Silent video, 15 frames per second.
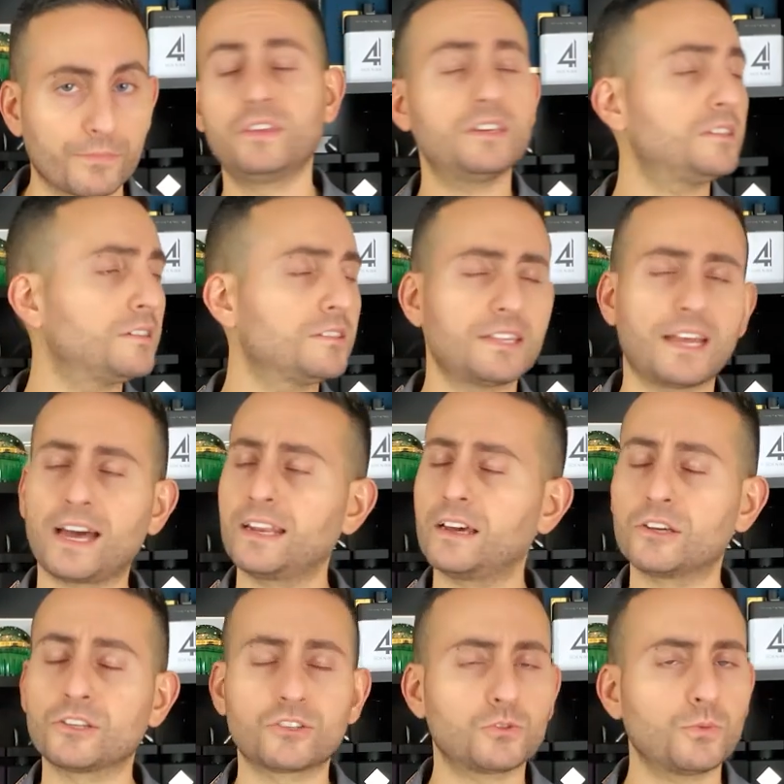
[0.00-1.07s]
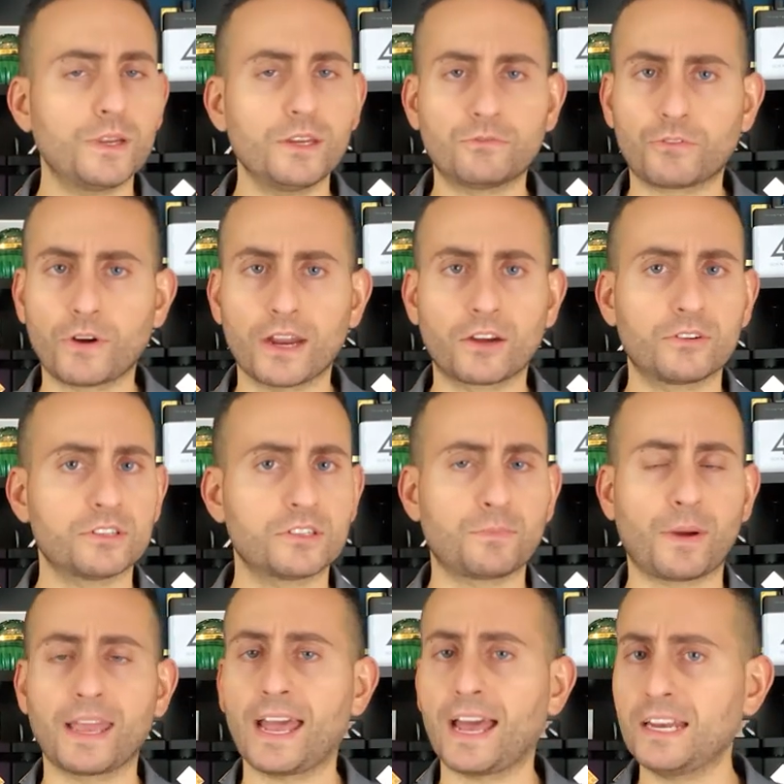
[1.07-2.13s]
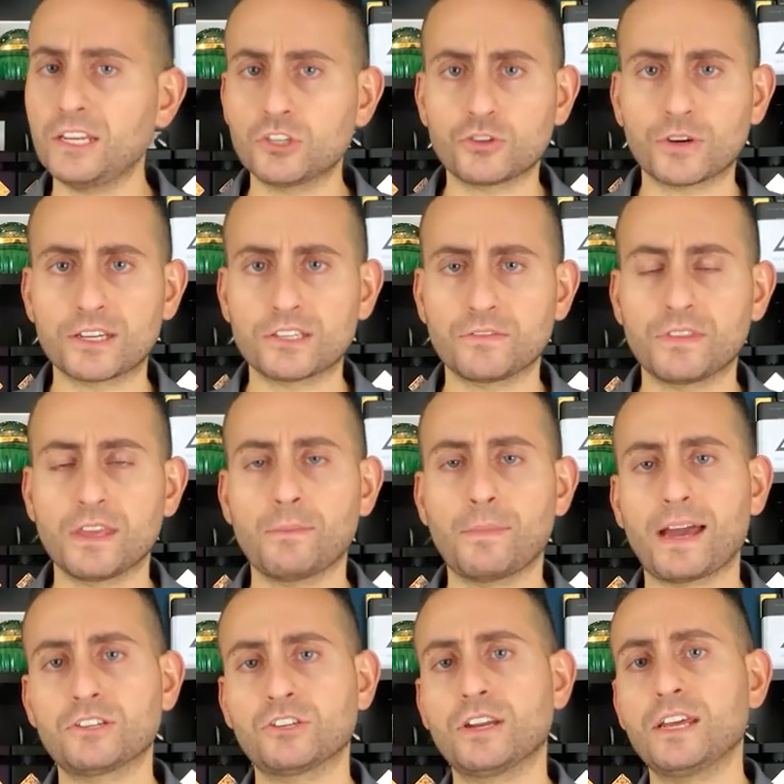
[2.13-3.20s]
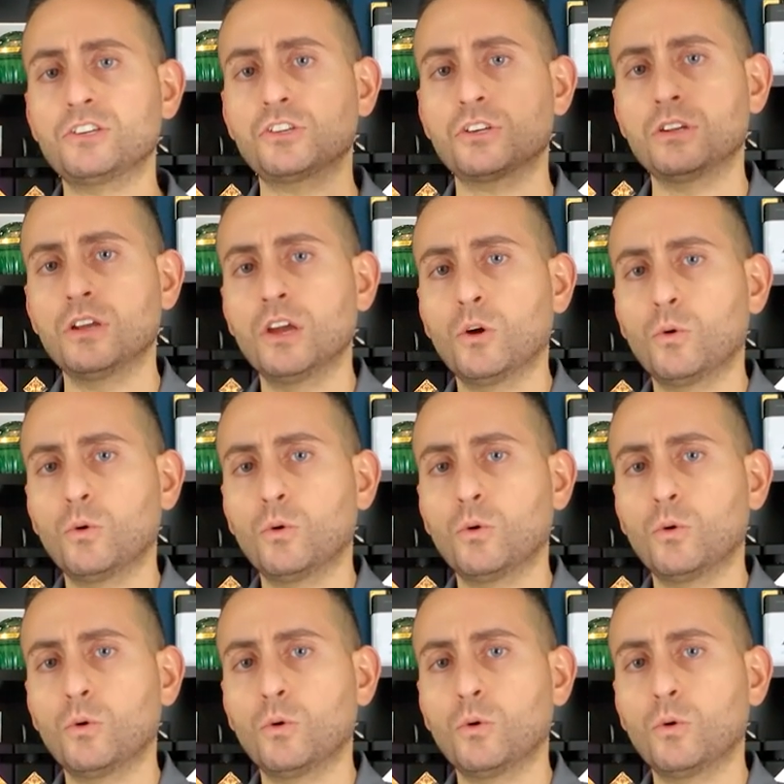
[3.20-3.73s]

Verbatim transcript: This is not a sweet fragrance by any stretch of the imagination,